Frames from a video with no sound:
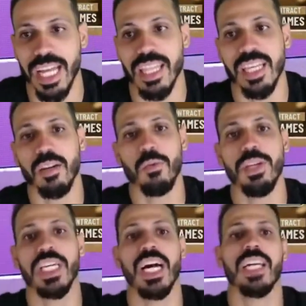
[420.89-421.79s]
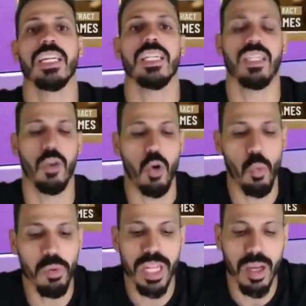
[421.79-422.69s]
I think we gotta
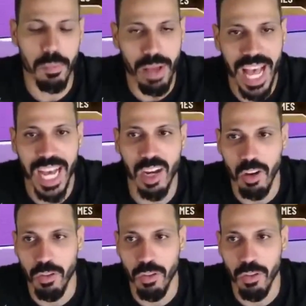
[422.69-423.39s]
open a pack of a